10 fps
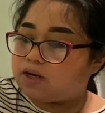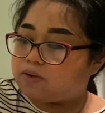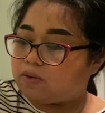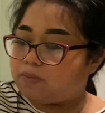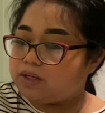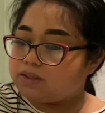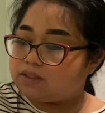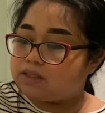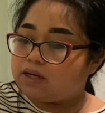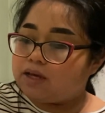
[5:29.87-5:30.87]
Gomez
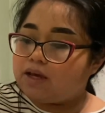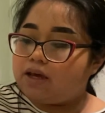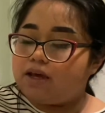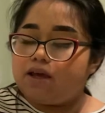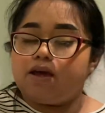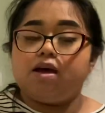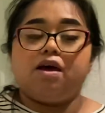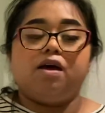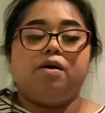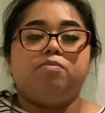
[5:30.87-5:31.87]

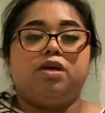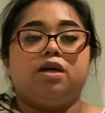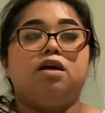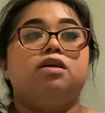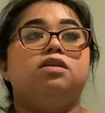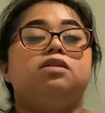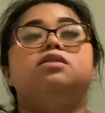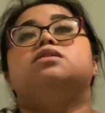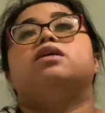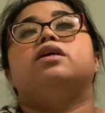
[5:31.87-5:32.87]

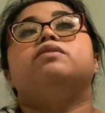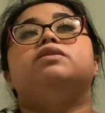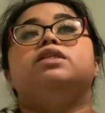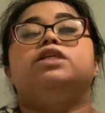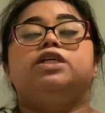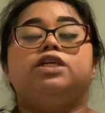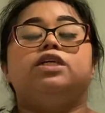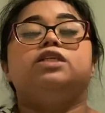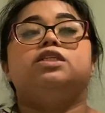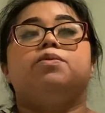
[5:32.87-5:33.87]
because I've seen her in
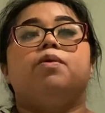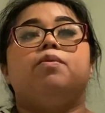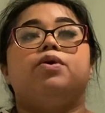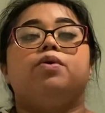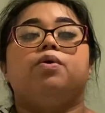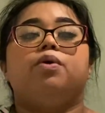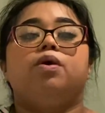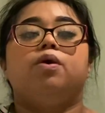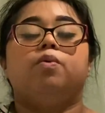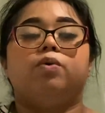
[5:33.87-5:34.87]
some of her
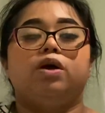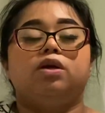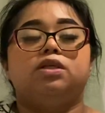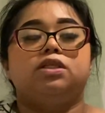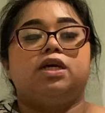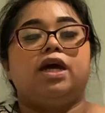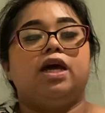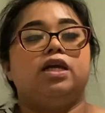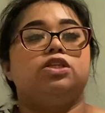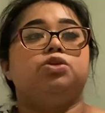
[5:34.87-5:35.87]
works,
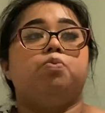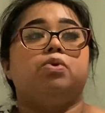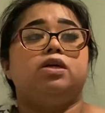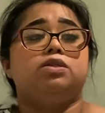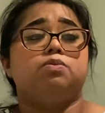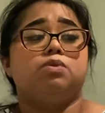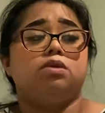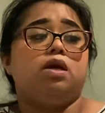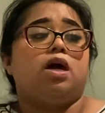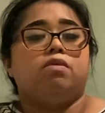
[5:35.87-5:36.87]
and she plays a really
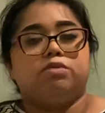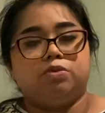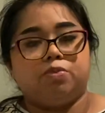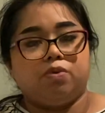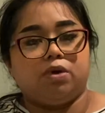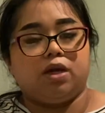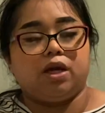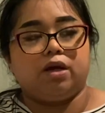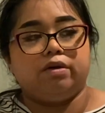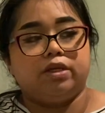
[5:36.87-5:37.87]
outspoken
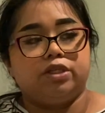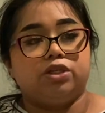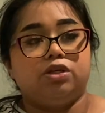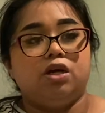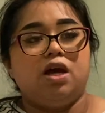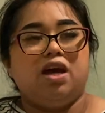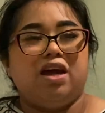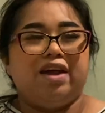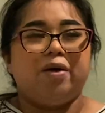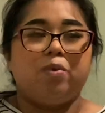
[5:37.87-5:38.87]
character, and
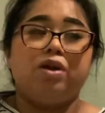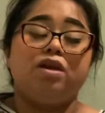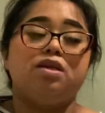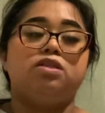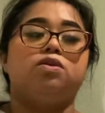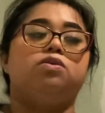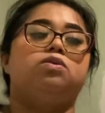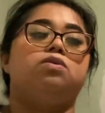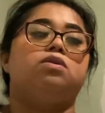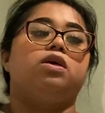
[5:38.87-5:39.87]
I wanted it to
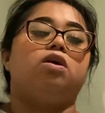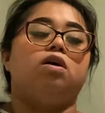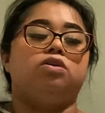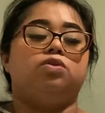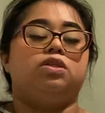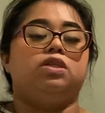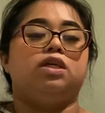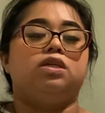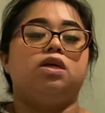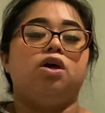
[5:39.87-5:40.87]
also like contradict
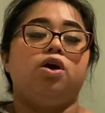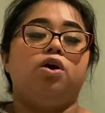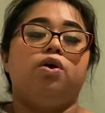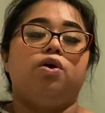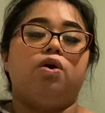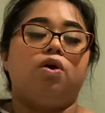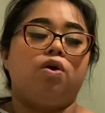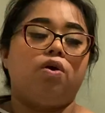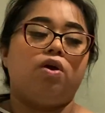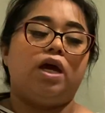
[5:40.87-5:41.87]

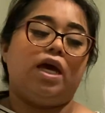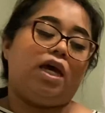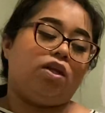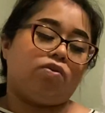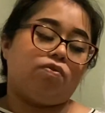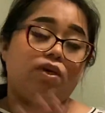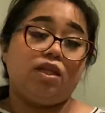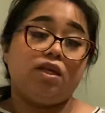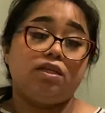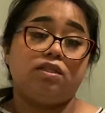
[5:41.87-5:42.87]
her and
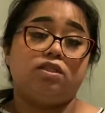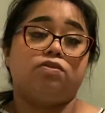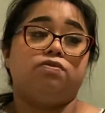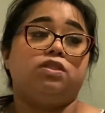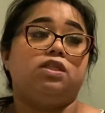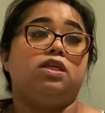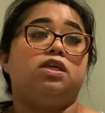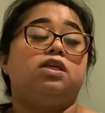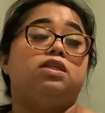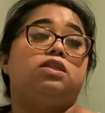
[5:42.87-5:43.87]
Ophelia, since Ophelia
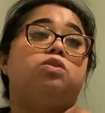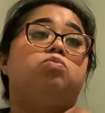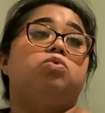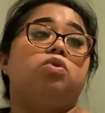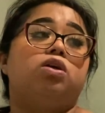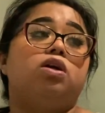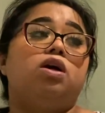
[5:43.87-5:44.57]
is more